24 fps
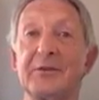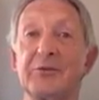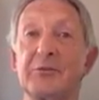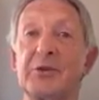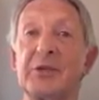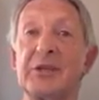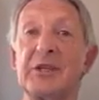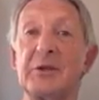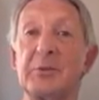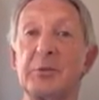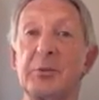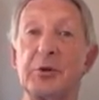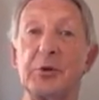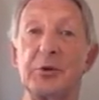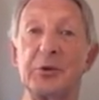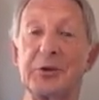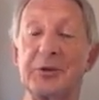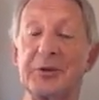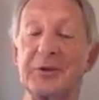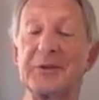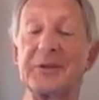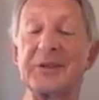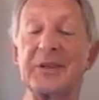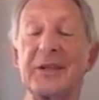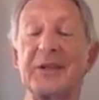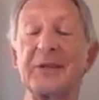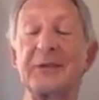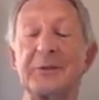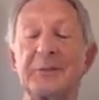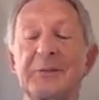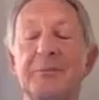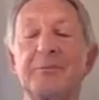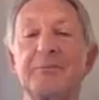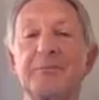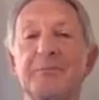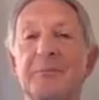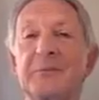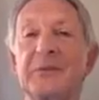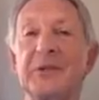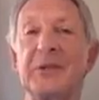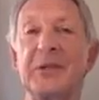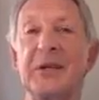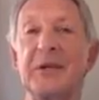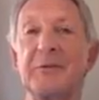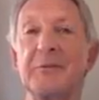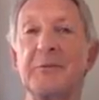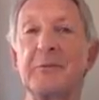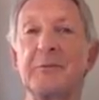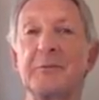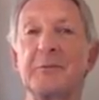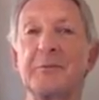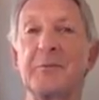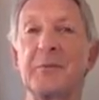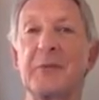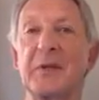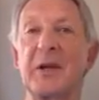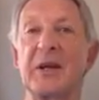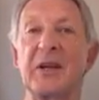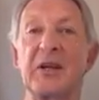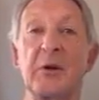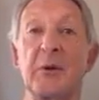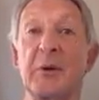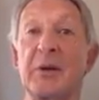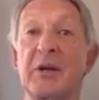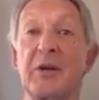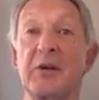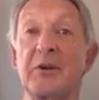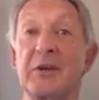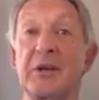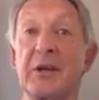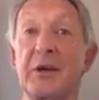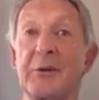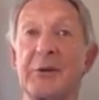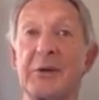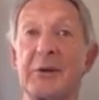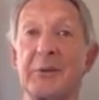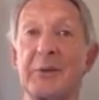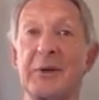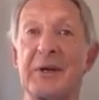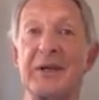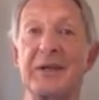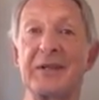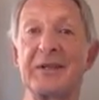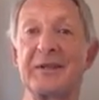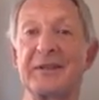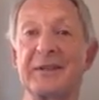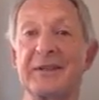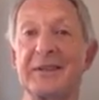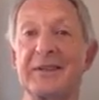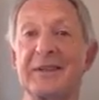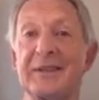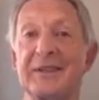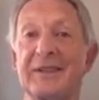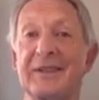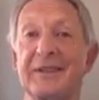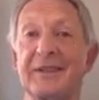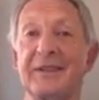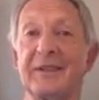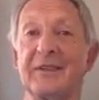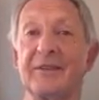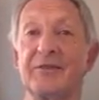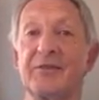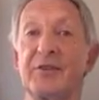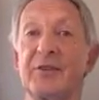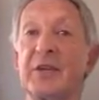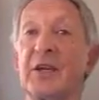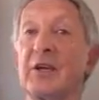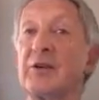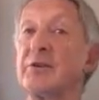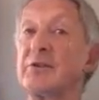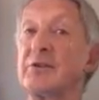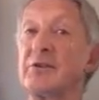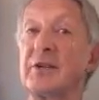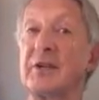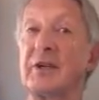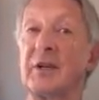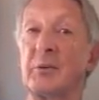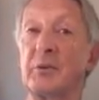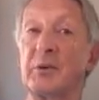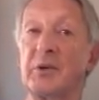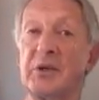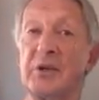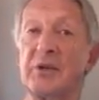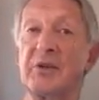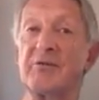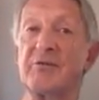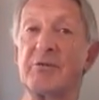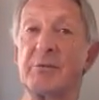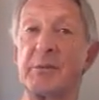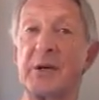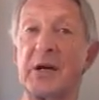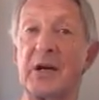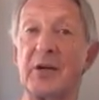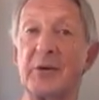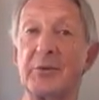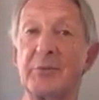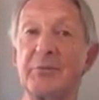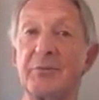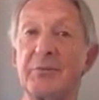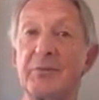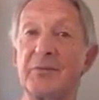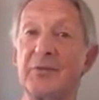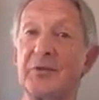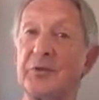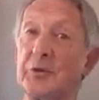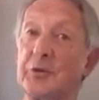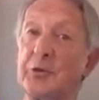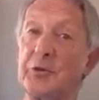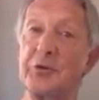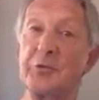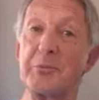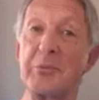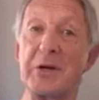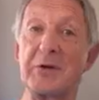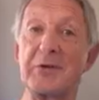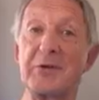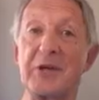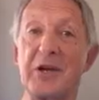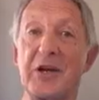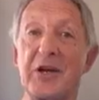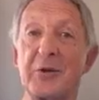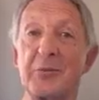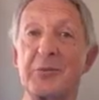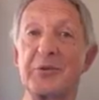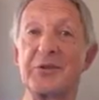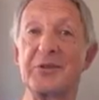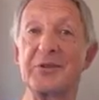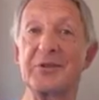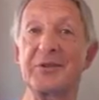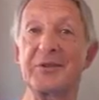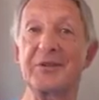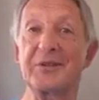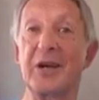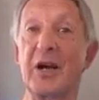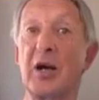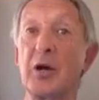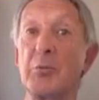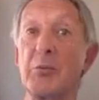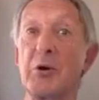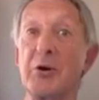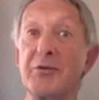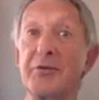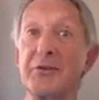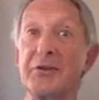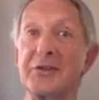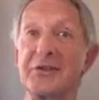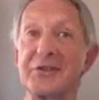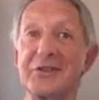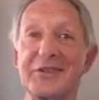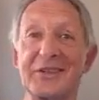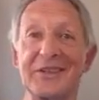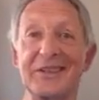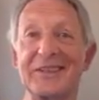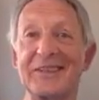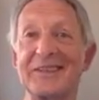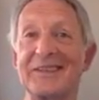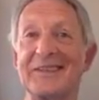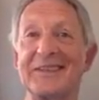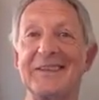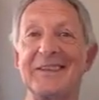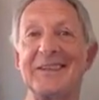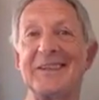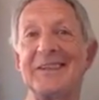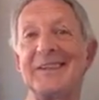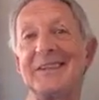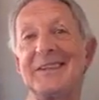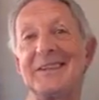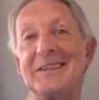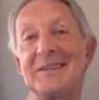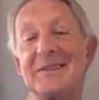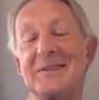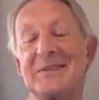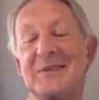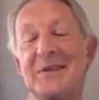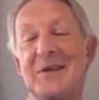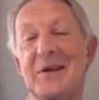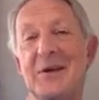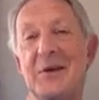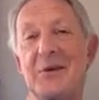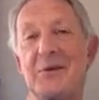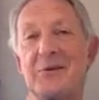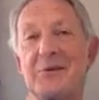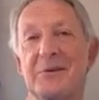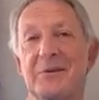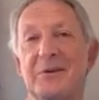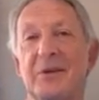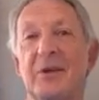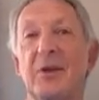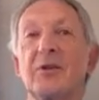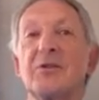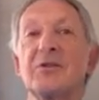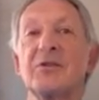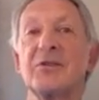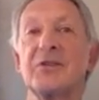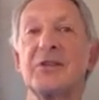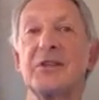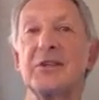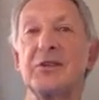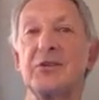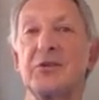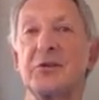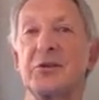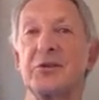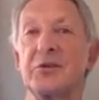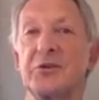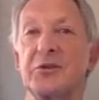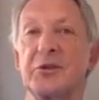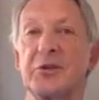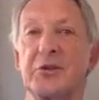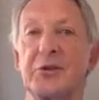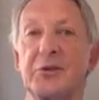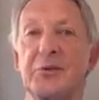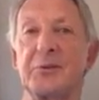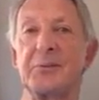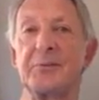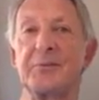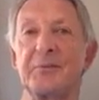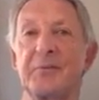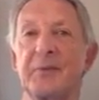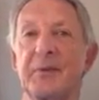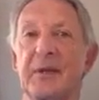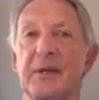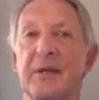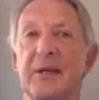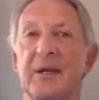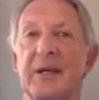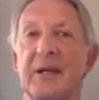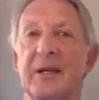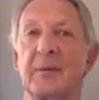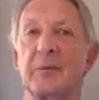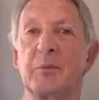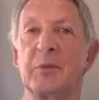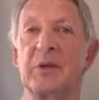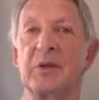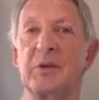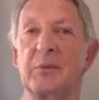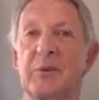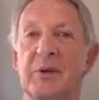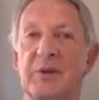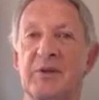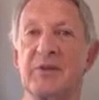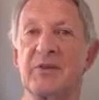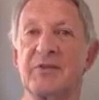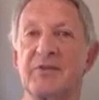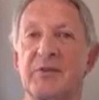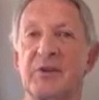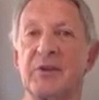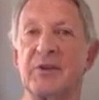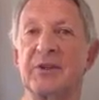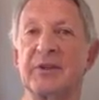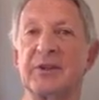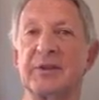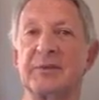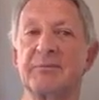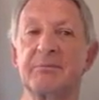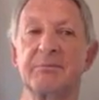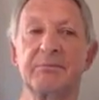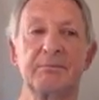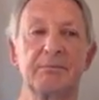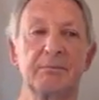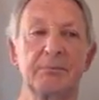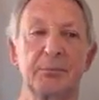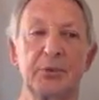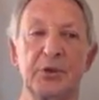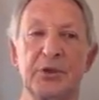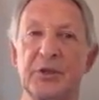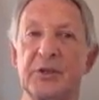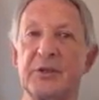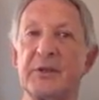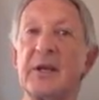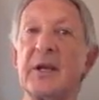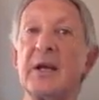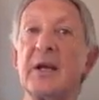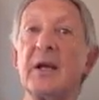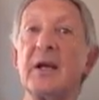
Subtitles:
read the book. So, you know I can't go anywhere. And for those that are working from home, use your motorhome as a home office. So lots of things you can do, and when the weather's fine, brilliant.